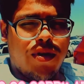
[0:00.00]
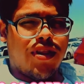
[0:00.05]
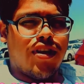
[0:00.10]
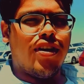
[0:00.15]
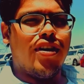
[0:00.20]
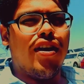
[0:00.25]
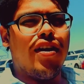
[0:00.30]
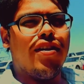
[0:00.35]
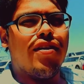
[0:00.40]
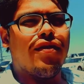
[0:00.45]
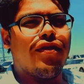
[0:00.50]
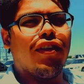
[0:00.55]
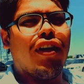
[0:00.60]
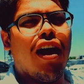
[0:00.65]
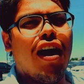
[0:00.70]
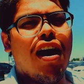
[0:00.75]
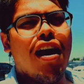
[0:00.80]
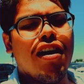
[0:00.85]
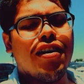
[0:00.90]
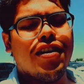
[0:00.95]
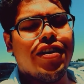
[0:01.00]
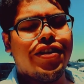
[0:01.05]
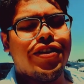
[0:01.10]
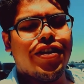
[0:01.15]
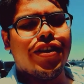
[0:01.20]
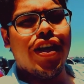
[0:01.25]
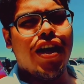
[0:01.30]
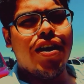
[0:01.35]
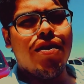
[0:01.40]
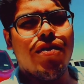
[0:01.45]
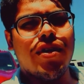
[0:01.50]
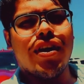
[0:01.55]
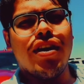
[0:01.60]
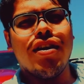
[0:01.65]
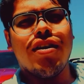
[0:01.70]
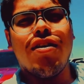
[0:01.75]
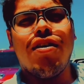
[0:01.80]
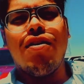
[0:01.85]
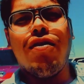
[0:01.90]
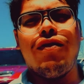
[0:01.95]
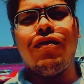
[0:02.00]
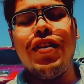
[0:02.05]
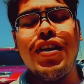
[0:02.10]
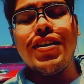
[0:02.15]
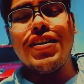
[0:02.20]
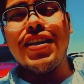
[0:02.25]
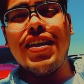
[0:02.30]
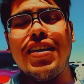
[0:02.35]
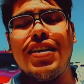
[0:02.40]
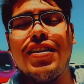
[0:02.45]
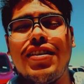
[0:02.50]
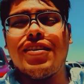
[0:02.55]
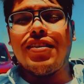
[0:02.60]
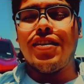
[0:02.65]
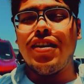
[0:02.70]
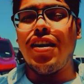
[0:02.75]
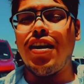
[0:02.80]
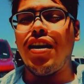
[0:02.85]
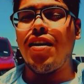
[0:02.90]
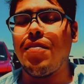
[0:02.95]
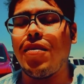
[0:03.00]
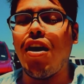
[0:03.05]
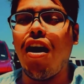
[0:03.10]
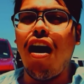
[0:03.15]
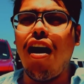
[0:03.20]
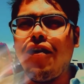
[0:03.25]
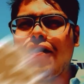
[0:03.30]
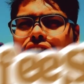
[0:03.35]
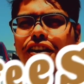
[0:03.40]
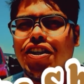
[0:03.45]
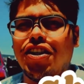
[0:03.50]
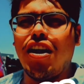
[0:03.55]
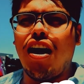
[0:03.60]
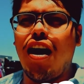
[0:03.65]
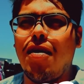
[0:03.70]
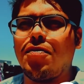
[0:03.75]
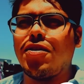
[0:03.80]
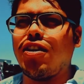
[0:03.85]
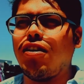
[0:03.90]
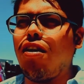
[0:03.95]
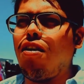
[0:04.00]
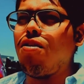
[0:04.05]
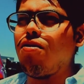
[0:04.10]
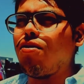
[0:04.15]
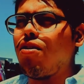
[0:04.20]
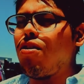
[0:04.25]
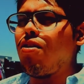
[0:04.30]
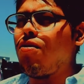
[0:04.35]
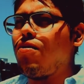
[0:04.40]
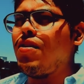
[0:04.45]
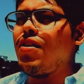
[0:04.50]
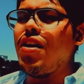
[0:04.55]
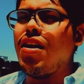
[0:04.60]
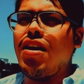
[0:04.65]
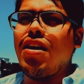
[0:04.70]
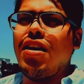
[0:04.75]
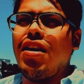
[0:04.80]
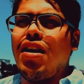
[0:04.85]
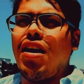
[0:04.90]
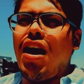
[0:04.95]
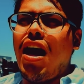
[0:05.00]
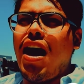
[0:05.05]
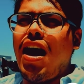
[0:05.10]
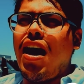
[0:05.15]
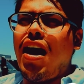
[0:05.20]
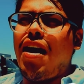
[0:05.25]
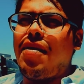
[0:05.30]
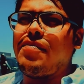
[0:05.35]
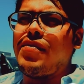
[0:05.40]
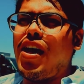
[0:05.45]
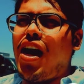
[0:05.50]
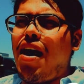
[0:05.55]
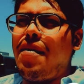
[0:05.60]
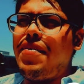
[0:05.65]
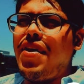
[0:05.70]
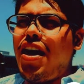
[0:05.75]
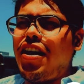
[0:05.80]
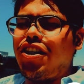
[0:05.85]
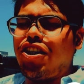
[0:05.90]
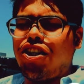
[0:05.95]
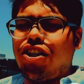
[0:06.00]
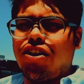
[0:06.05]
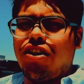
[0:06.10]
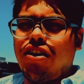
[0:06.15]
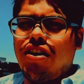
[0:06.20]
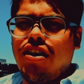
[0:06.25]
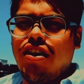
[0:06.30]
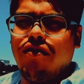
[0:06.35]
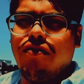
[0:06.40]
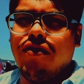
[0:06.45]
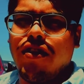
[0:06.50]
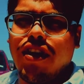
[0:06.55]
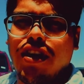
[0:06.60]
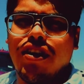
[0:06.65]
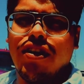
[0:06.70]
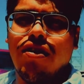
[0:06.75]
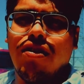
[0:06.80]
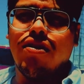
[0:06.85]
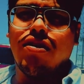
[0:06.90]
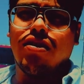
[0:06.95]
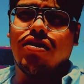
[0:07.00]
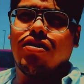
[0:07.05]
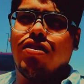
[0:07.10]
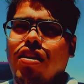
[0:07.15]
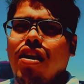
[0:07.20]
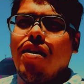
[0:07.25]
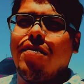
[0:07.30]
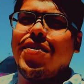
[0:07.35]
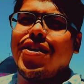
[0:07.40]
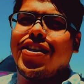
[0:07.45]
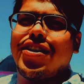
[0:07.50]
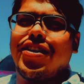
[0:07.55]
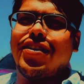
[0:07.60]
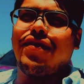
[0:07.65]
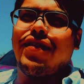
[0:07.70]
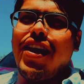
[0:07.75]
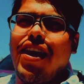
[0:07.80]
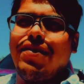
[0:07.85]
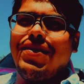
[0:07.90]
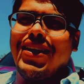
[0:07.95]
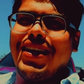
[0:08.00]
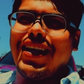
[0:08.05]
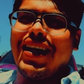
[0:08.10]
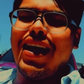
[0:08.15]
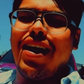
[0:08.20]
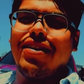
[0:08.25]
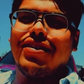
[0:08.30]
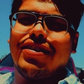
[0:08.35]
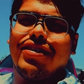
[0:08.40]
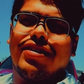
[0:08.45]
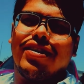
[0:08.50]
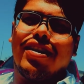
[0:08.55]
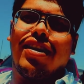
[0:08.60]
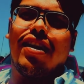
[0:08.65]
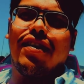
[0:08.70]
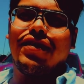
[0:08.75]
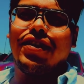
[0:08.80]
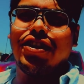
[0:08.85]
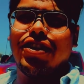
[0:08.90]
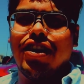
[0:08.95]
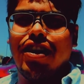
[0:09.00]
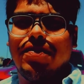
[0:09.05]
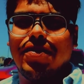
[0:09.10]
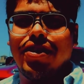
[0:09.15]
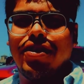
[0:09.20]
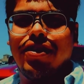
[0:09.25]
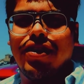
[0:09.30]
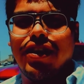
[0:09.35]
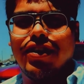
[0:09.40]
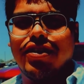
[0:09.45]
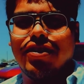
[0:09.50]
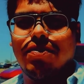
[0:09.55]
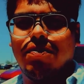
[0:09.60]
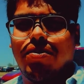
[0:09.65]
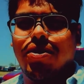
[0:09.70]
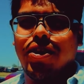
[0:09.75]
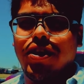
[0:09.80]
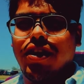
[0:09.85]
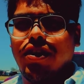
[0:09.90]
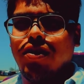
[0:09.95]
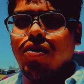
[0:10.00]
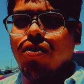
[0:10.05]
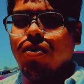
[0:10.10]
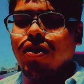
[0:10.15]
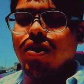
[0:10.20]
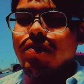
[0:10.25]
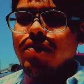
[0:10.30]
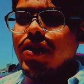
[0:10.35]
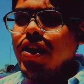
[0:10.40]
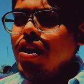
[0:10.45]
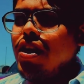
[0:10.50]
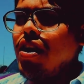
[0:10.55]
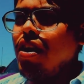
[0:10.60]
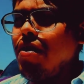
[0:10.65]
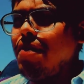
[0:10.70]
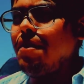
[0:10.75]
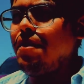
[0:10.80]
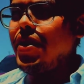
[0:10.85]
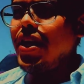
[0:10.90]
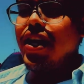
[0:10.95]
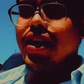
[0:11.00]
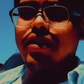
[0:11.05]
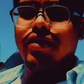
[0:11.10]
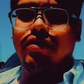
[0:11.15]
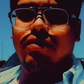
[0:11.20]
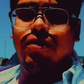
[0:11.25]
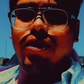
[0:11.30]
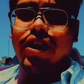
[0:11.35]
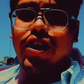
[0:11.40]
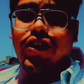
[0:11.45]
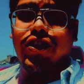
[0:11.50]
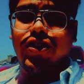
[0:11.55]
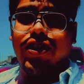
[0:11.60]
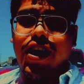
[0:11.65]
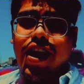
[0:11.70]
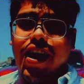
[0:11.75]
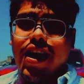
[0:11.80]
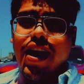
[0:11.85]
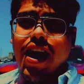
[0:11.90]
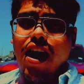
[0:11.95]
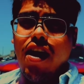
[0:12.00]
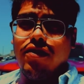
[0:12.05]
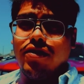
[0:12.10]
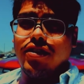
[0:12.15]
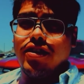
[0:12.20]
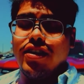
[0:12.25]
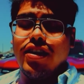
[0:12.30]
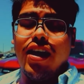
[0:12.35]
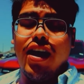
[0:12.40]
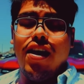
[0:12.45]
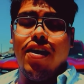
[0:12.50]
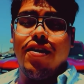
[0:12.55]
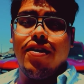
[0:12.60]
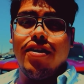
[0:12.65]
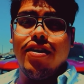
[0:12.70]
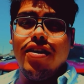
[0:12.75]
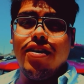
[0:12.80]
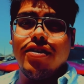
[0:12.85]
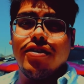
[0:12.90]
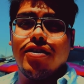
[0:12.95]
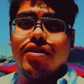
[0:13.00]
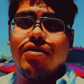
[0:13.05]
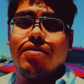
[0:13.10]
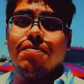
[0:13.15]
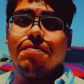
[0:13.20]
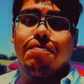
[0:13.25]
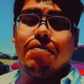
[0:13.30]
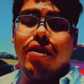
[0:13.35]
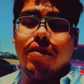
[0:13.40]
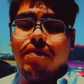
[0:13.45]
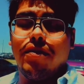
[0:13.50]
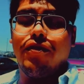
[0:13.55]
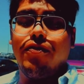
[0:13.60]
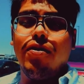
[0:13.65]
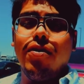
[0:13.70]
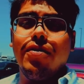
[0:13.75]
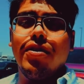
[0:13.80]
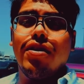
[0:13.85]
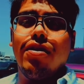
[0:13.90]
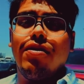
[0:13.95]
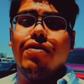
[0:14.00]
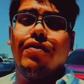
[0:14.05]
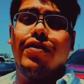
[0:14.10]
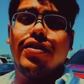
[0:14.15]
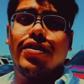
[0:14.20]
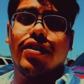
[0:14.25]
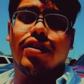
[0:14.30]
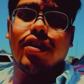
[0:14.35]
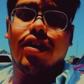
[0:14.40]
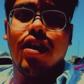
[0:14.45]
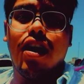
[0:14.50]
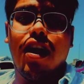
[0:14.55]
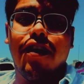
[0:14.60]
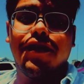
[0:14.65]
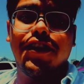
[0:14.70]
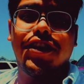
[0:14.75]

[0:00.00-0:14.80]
another vlog. Today we're gonna go visit some coffee shops local. I'm not sure if we're gonna go to Starbucks, if that really counts as a coffee shop. You know, that's pretty norm, but we're gonna try it out and see how it is. But before we go visit the coffee